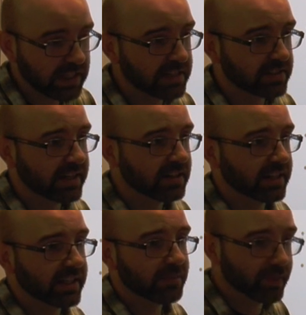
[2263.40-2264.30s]

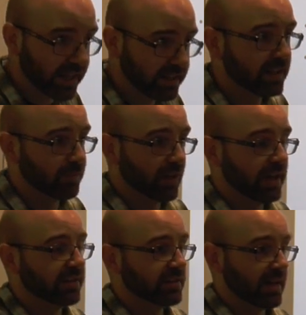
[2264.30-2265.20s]
Incidentally, he
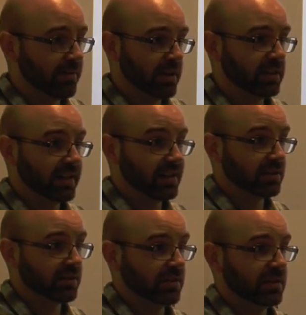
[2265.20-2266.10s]
applied the same
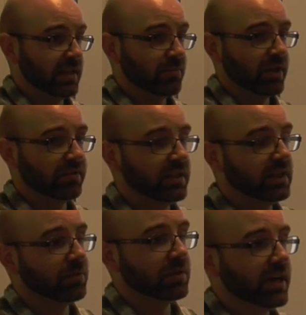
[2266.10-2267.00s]
analysis and same way of
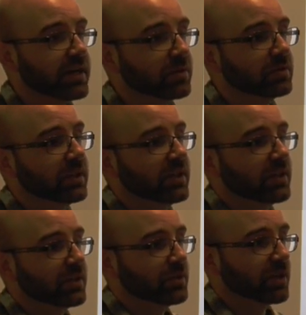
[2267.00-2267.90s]
thinking with Rakel
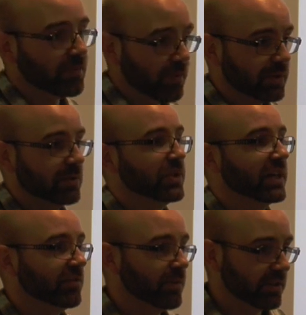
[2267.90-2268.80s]
to come up with
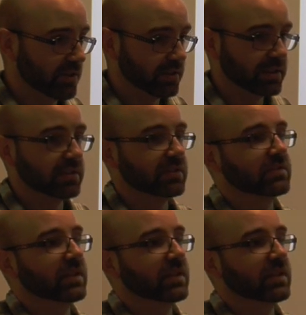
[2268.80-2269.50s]
subtractive methodologies.